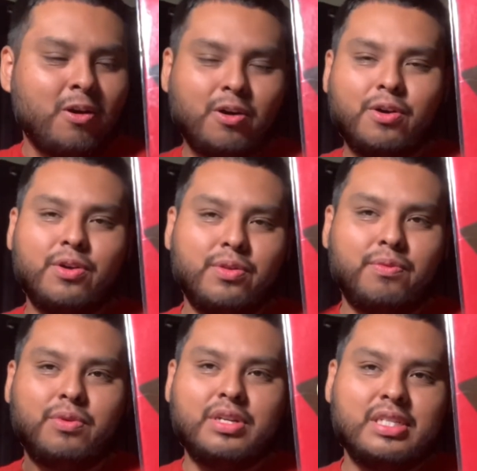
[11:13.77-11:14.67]
are the
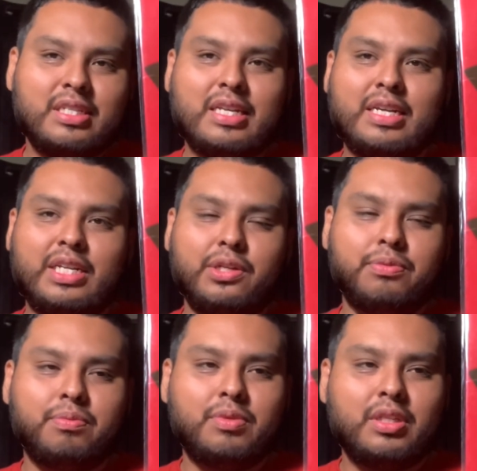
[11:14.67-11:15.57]
ones that you
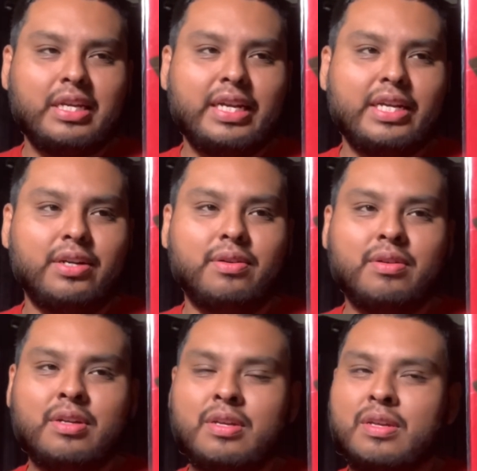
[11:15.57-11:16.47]
hear
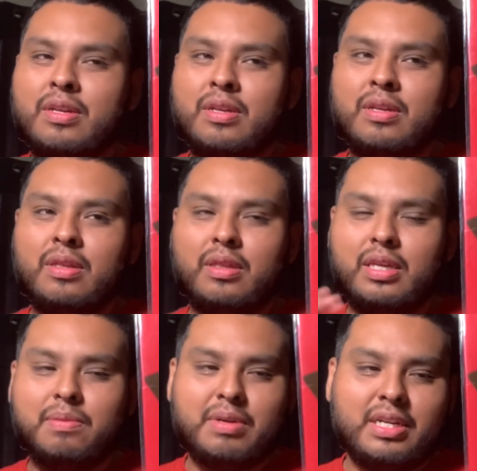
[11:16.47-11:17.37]

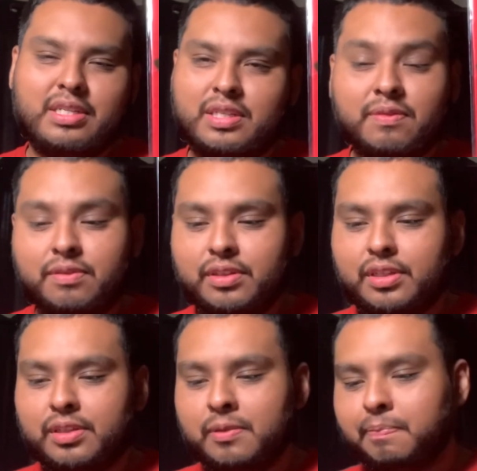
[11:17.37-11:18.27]
the biggest
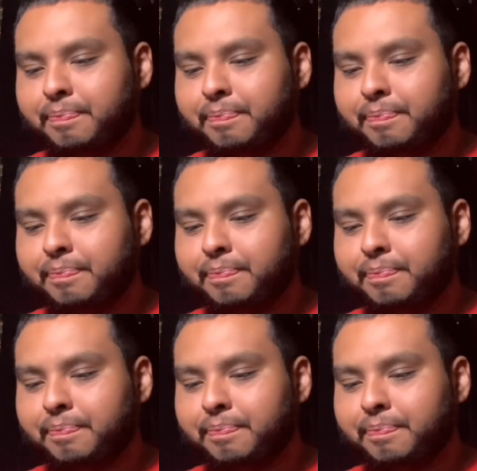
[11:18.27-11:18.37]
differences.